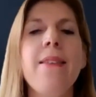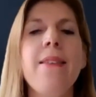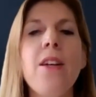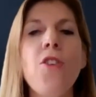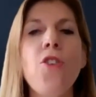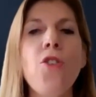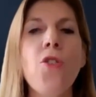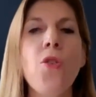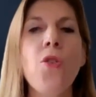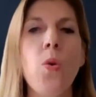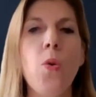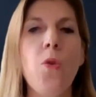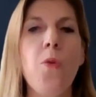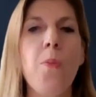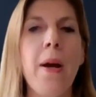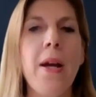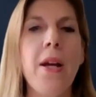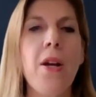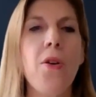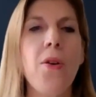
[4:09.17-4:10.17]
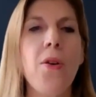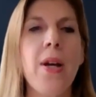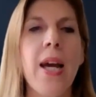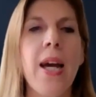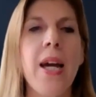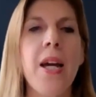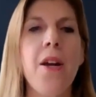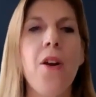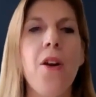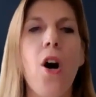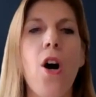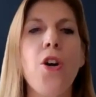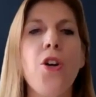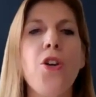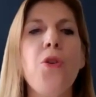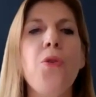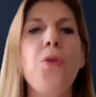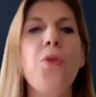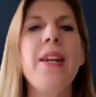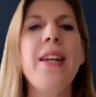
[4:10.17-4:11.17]
Seizures caused by cocaine are
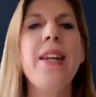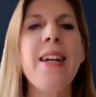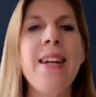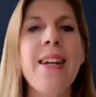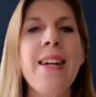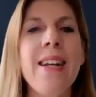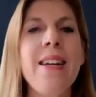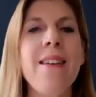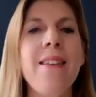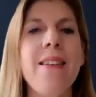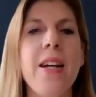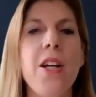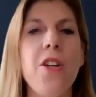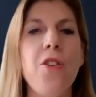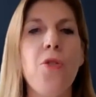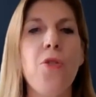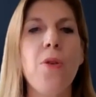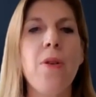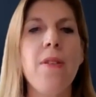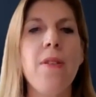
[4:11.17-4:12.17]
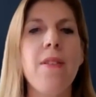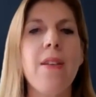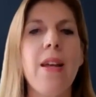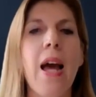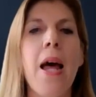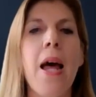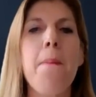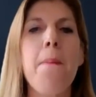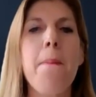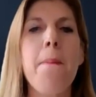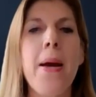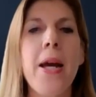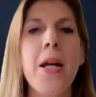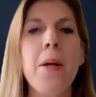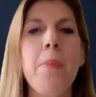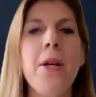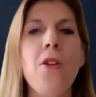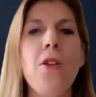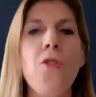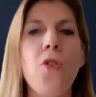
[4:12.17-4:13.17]
uniquely dangerous and
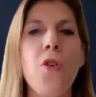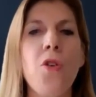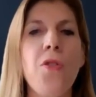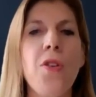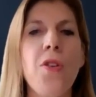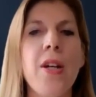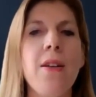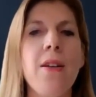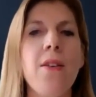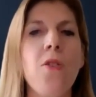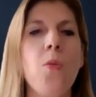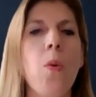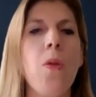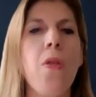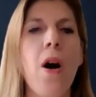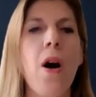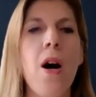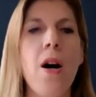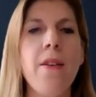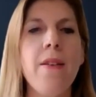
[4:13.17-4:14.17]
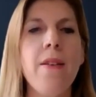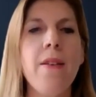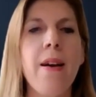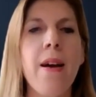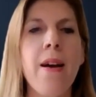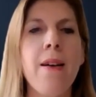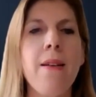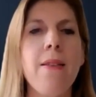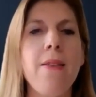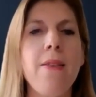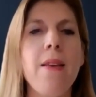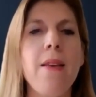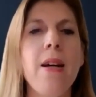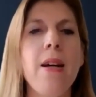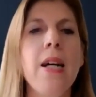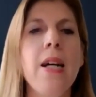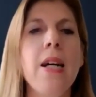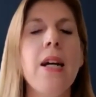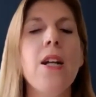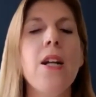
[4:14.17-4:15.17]
may be associated with heart attacks
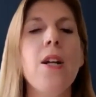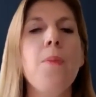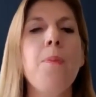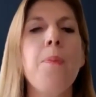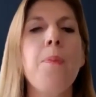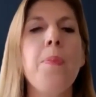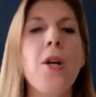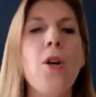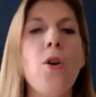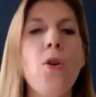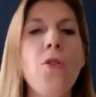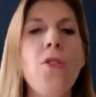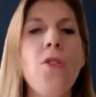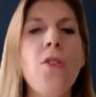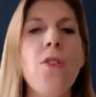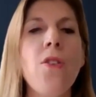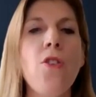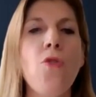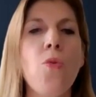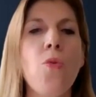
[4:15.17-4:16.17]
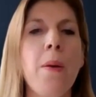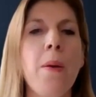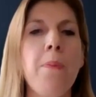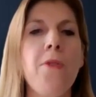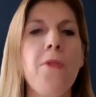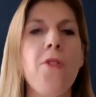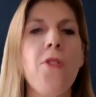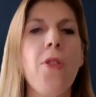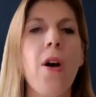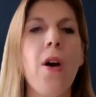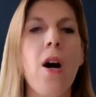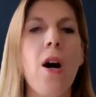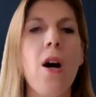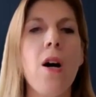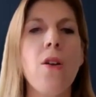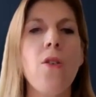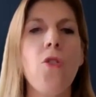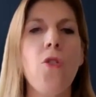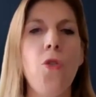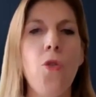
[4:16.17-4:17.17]
because it disrupts the
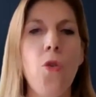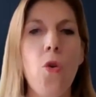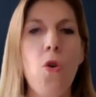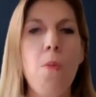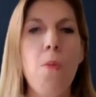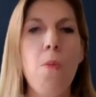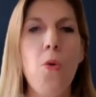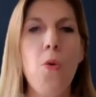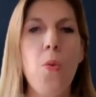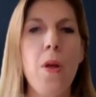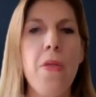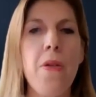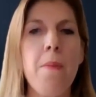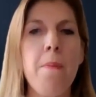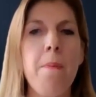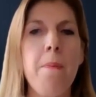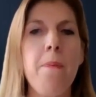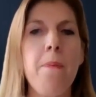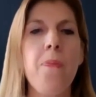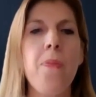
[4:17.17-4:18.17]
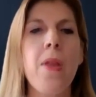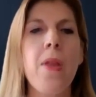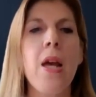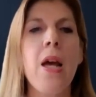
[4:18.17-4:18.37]
heart's normal rhythm.